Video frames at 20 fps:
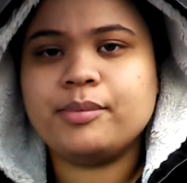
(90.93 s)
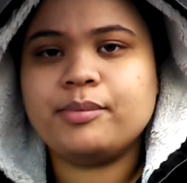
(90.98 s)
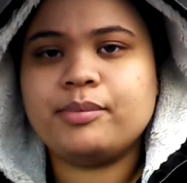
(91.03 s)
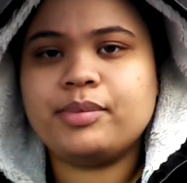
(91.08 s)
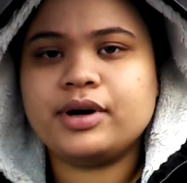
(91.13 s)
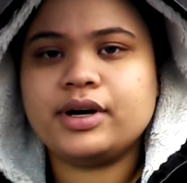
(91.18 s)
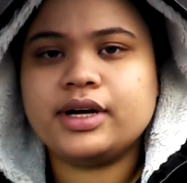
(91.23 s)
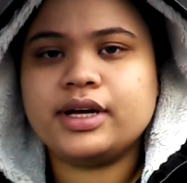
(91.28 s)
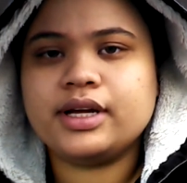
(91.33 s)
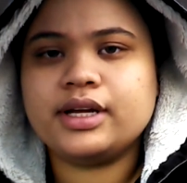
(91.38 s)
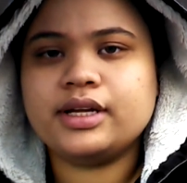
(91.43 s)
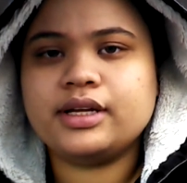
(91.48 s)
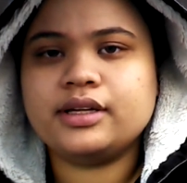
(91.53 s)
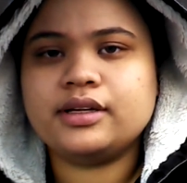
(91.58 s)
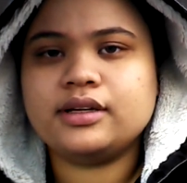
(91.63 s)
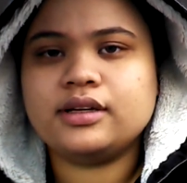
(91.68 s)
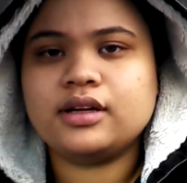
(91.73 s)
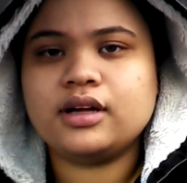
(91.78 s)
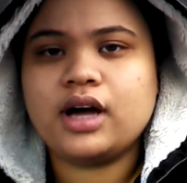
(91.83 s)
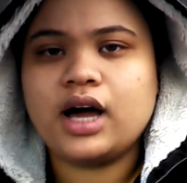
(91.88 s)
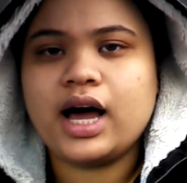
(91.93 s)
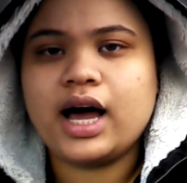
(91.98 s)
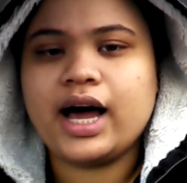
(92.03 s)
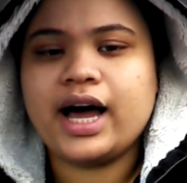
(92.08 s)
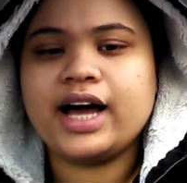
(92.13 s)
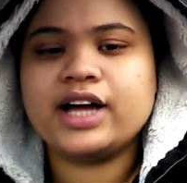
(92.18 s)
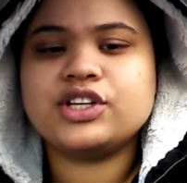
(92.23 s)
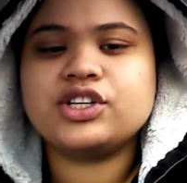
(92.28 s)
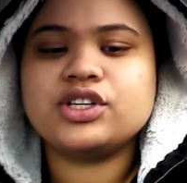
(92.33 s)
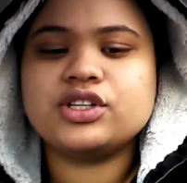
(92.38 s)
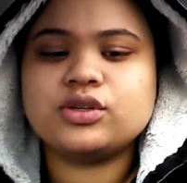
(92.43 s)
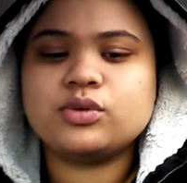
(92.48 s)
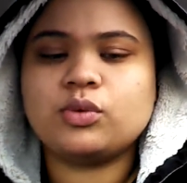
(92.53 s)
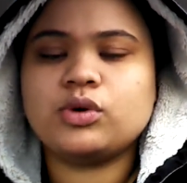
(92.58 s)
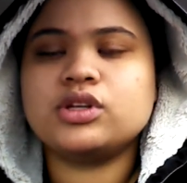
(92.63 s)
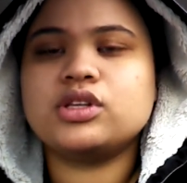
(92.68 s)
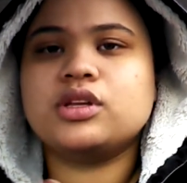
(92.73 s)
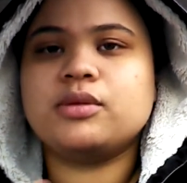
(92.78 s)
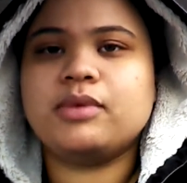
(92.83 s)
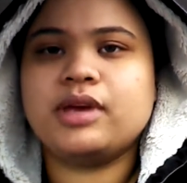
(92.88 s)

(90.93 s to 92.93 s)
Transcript: but I just wanted to